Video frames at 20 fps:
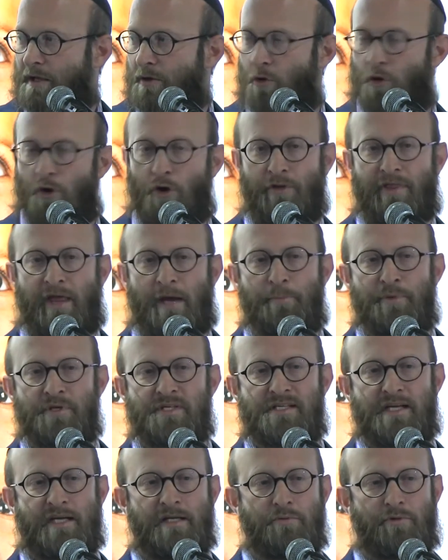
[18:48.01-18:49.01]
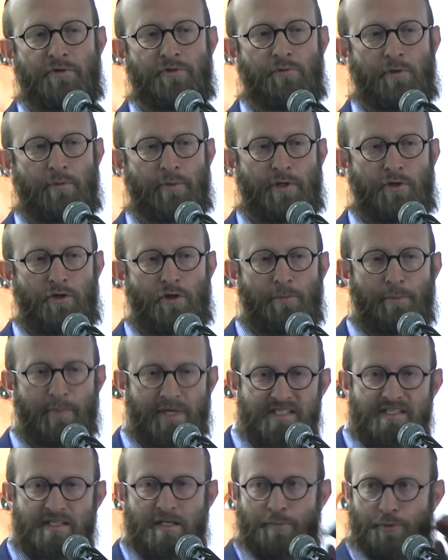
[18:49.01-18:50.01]
or they present with what we call
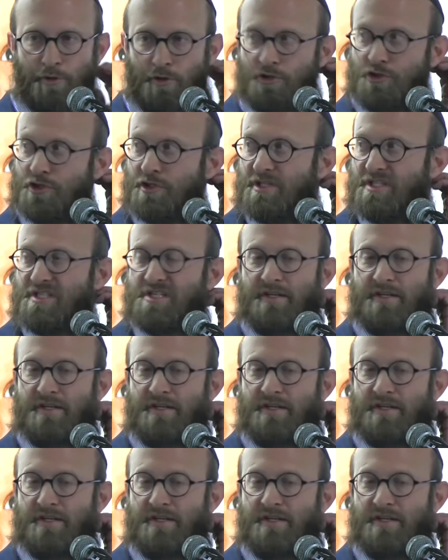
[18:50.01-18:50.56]
missed abortions.